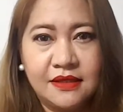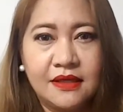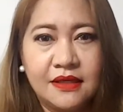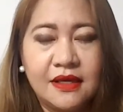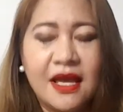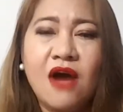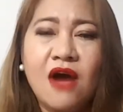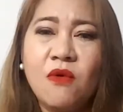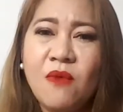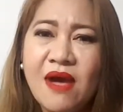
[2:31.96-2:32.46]

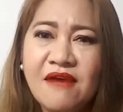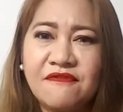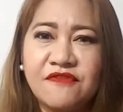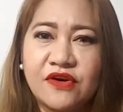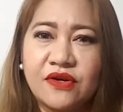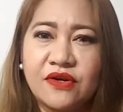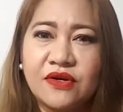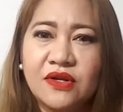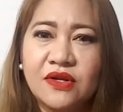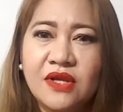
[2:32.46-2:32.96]

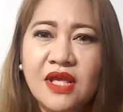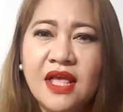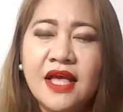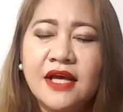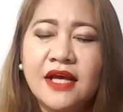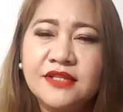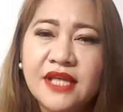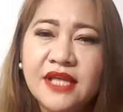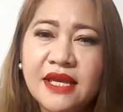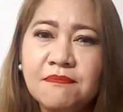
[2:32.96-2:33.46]
However,
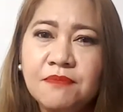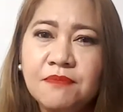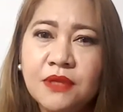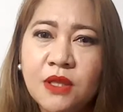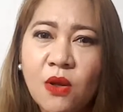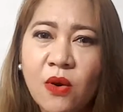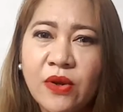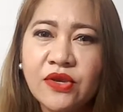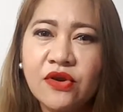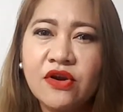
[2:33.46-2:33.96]
the
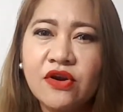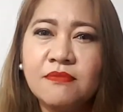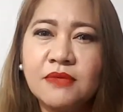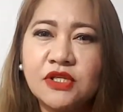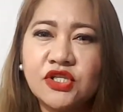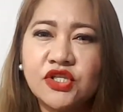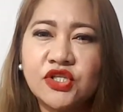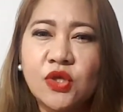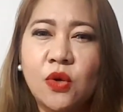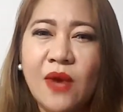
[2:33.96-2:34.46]
employer
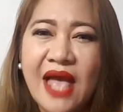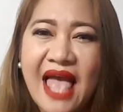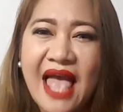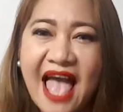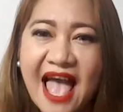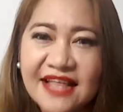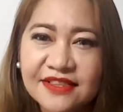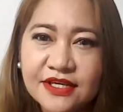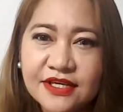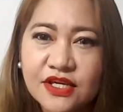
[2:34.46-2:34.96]
must show
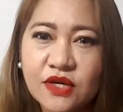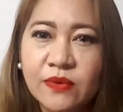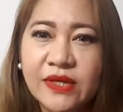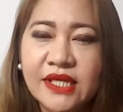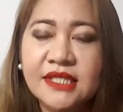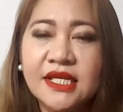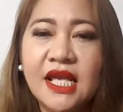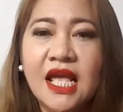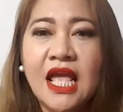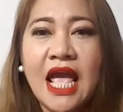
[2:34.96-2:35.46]

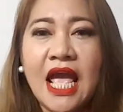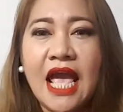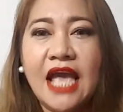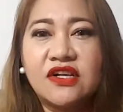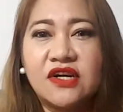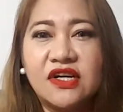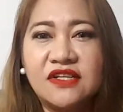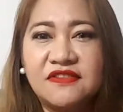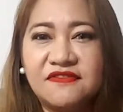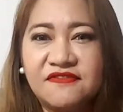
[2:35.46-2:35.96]
adequate
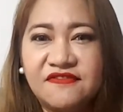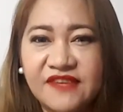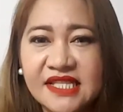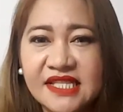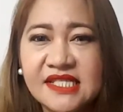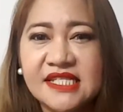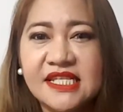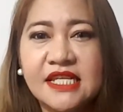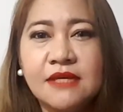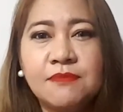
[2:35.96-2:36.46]
and
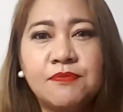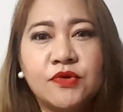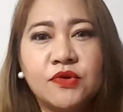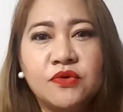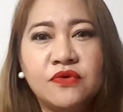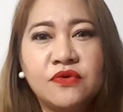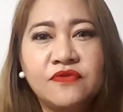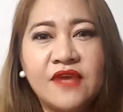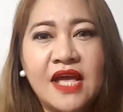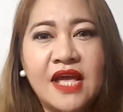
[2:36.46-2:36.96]
convincing
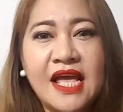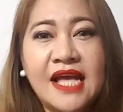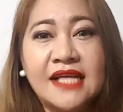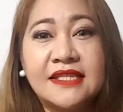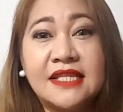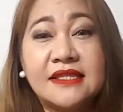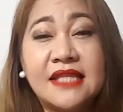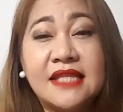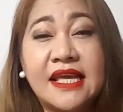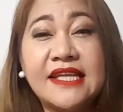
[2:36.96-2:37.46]
proof
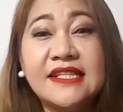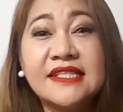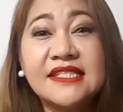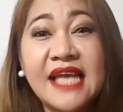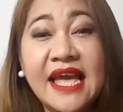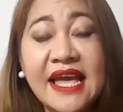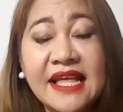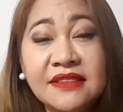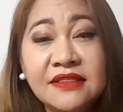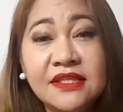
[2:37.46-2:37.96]
that the
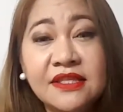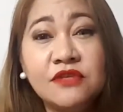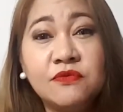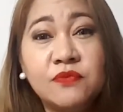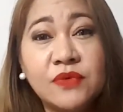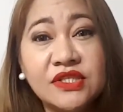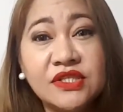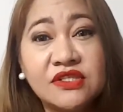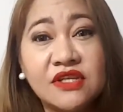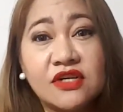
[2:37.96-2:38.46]
intended
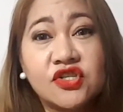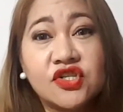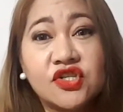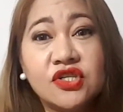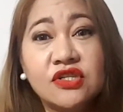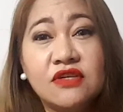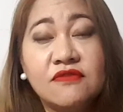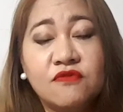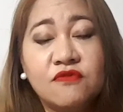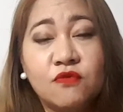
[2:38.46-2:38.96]

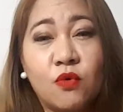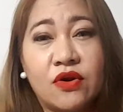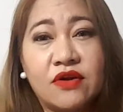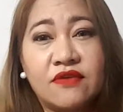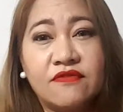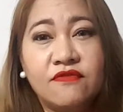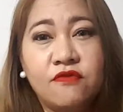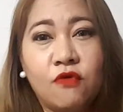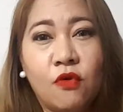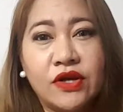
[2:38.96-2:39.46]
reduction of
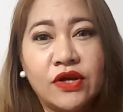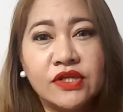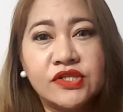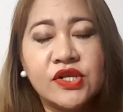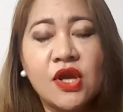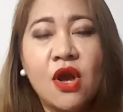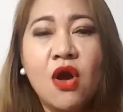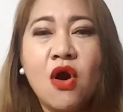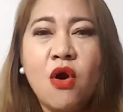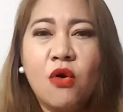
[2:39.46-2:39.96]
workforce
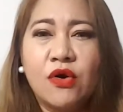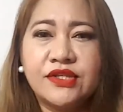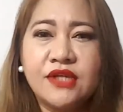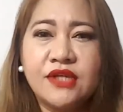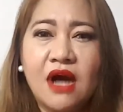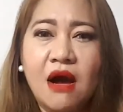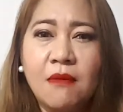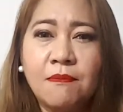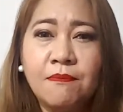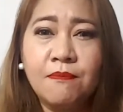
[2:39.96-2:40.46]
or the
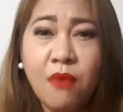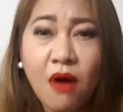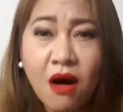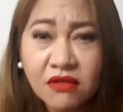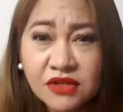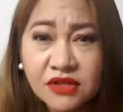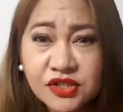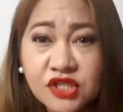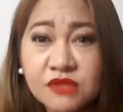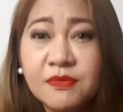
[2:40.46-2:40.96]

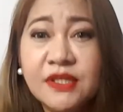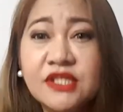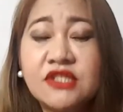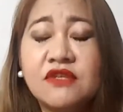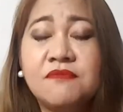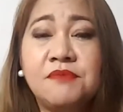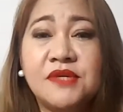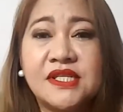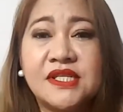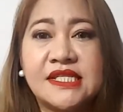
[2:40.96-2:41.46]
abolishment
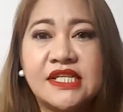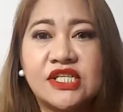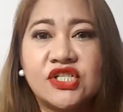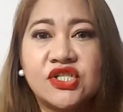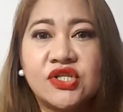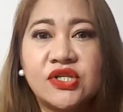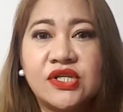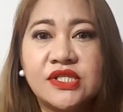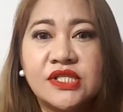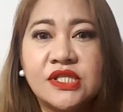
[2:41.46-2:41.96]
of
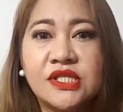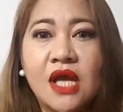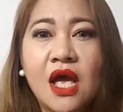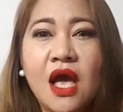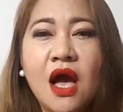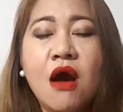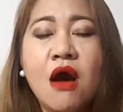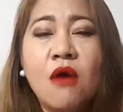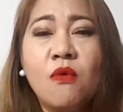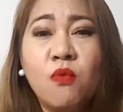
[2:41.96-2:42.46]
positions
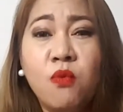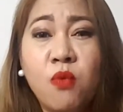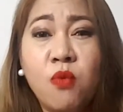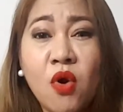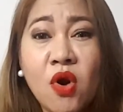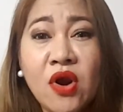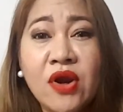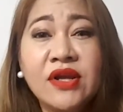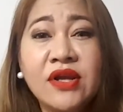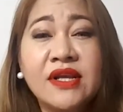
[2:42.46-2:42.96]

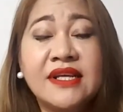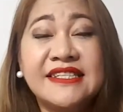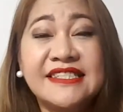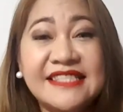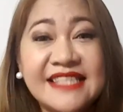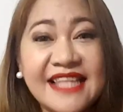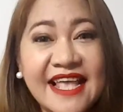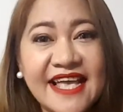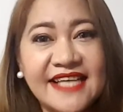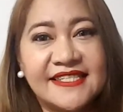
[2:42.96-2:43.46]
were
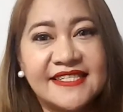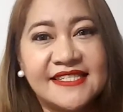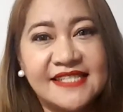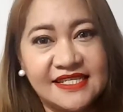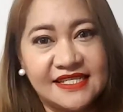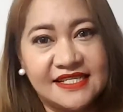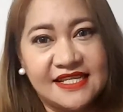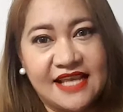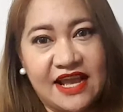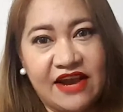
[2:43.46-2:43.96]

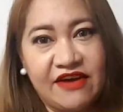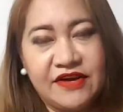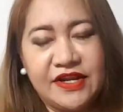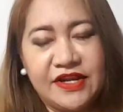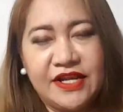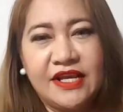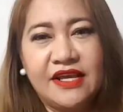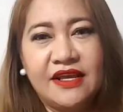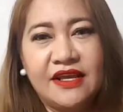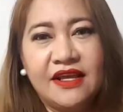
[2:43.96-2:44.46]
necessary.